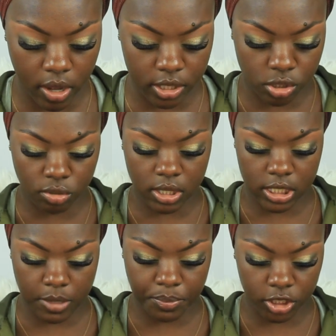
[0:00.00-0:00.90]
into the
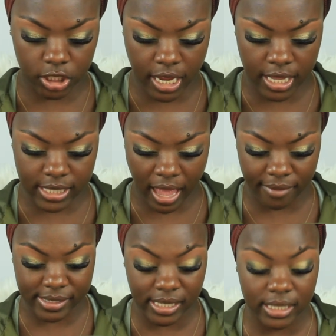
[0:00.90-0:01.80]
deeper shades. I
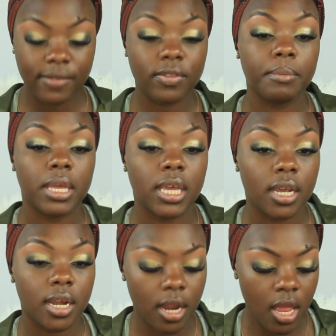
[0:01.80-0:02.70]
have 6 of them
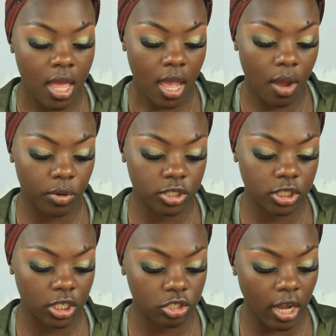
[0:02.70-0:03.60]
here and we're just
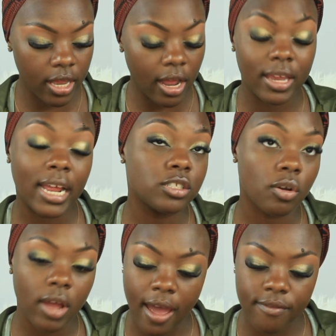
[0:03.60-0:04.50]
gonna try it out. And I
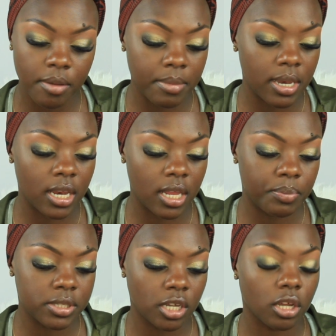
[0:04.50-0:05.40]
don't have them in any
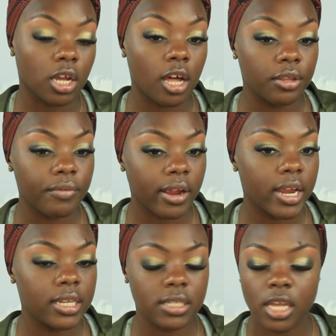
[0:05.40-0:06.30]
particular color
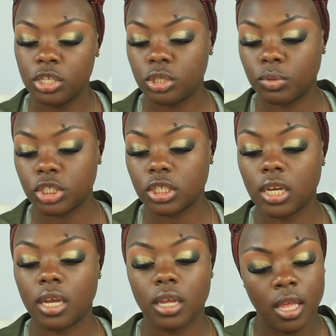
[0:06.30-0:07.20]
variant, so we're just
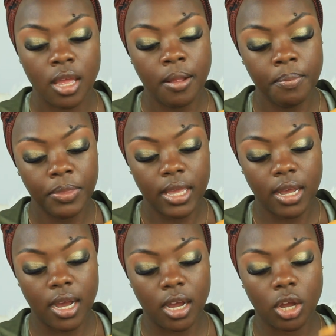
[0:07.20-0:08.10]
gonna
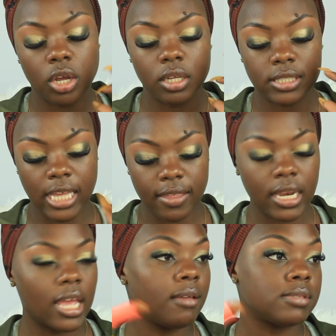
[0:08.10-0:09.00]
say the
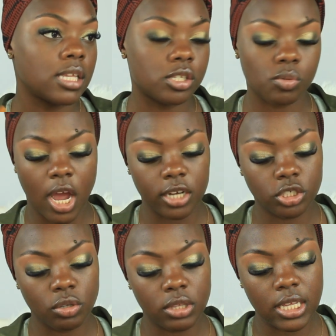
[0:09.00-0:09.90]
names and swatch.
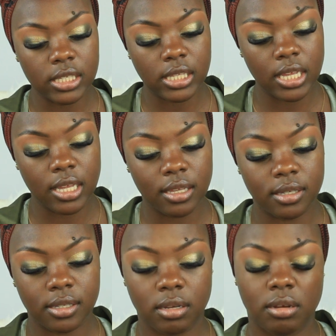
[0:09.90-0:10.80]
So this
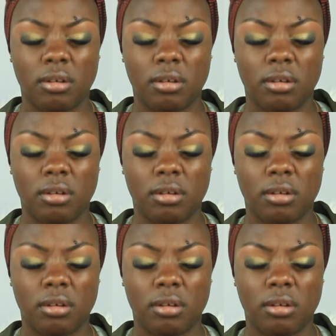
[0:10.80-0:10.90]
is